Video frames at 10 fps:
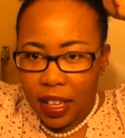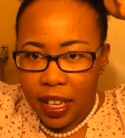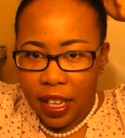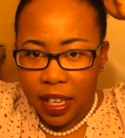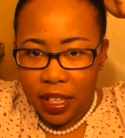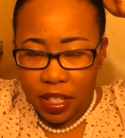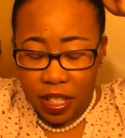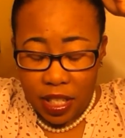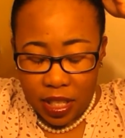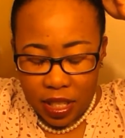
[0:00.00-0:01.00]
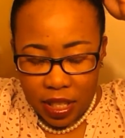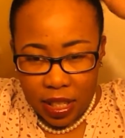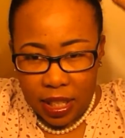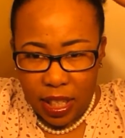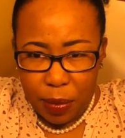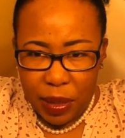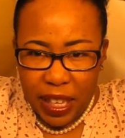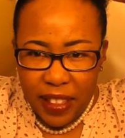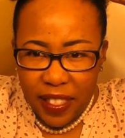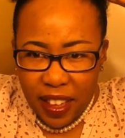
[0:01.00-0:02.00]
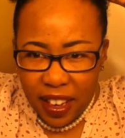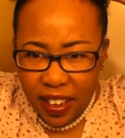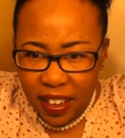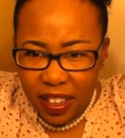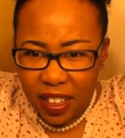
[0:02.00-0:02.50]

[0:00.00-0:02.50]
and just clip it in there